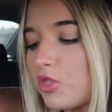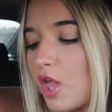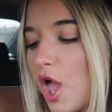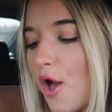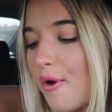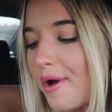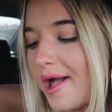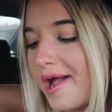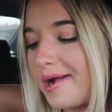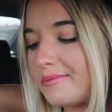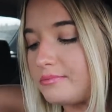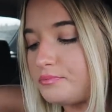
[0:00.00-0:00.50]

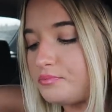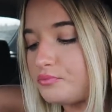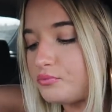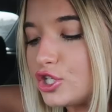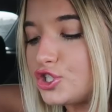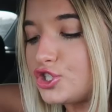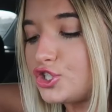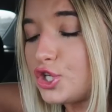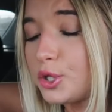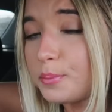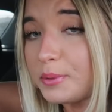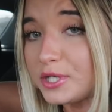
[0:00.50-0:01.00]
Okay,
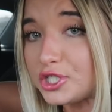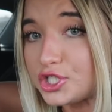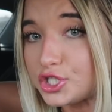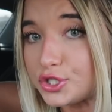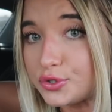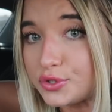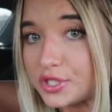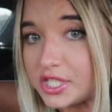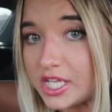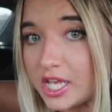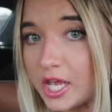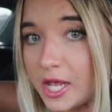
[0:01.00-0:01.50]
super
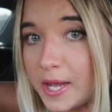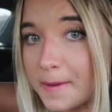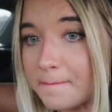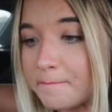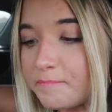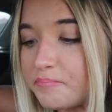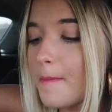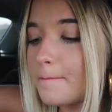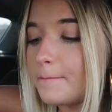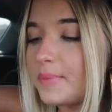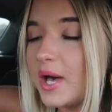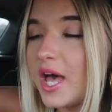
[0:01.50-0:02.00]
juicy,
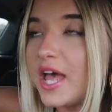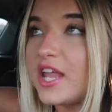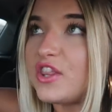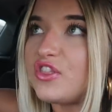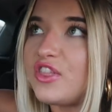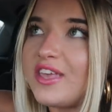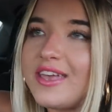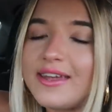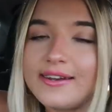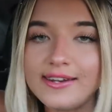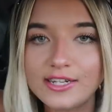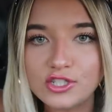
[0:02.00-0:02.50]
but
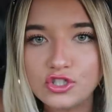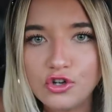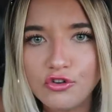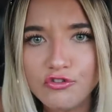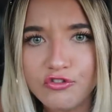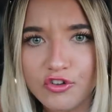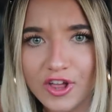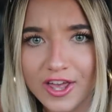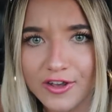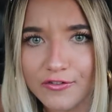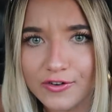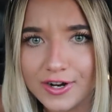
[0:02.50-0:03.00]
the initial
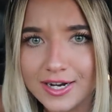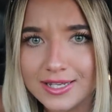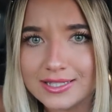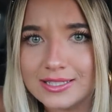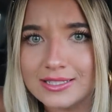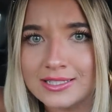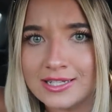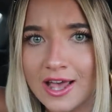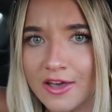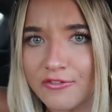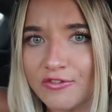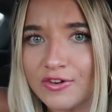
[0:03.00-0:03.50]
flavor is
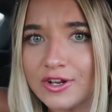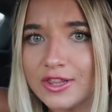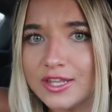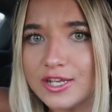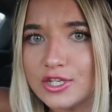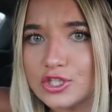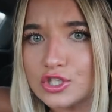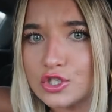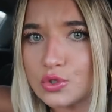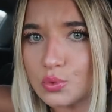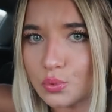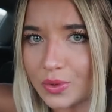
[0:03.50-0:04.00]

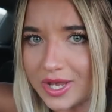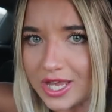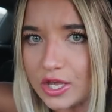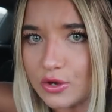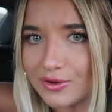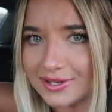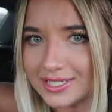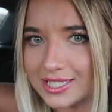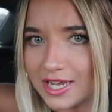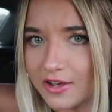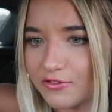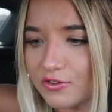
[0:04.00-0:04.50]
definitely sweet. You
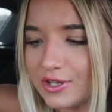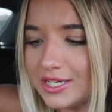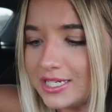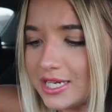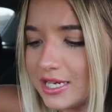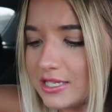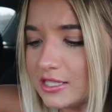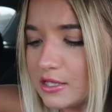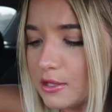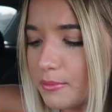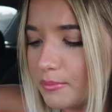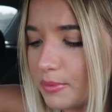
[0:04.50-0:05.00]
can definitely
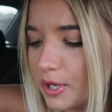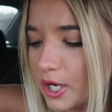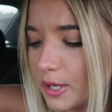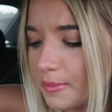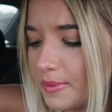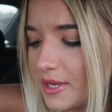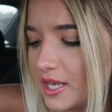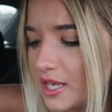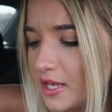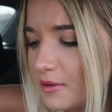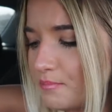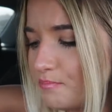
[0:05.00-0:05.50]
taste the
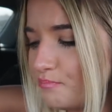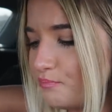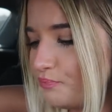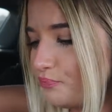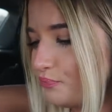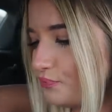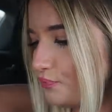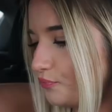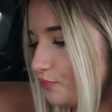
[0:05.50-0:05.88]
bourbon.